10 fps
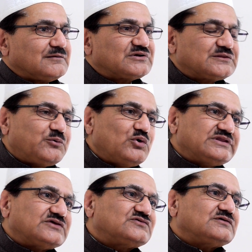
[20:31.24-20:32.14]
But the
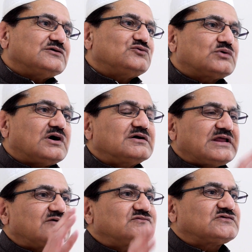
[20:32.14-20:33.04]
point is, you
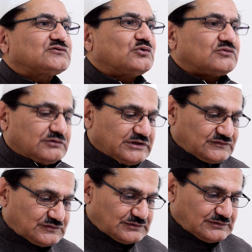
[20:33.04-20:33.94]
can't have this
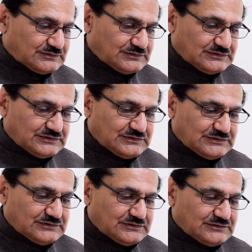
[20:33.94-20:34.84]
contradiction.
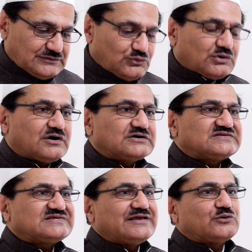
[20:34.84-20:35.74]
You
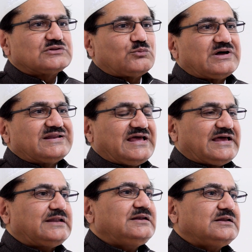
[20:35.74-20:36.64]
can't say on the one
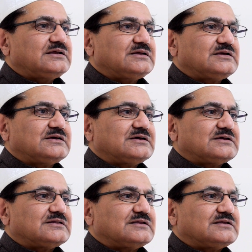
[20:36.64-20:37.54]
hand
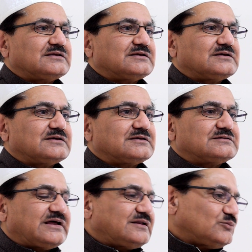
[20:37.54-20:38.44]

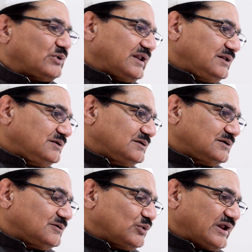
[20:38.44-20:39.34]
that, well,
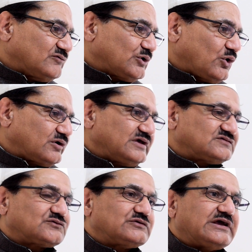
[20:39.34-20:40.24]
whatever God
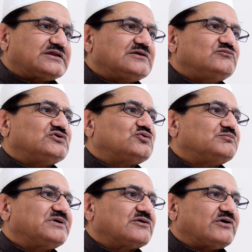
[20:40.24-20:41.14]
has created, we
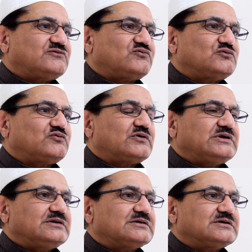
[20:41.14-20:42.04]
should be grateful for
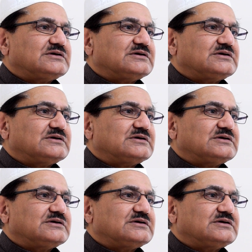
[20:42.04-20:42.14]
it.